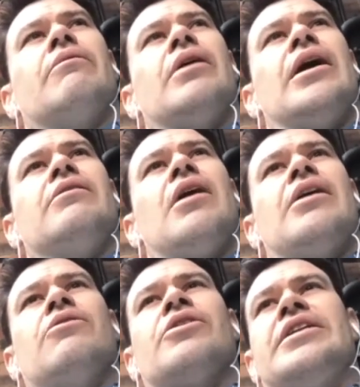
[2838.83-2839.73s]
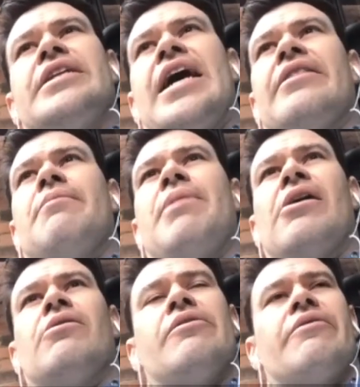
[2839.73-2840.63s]
and looking down the
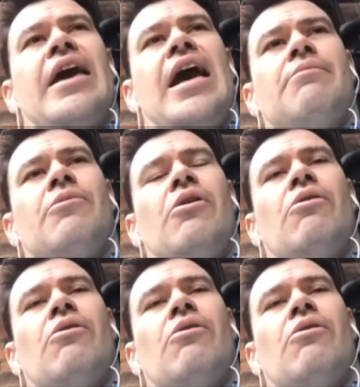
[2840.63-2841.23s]
barrel of a camera,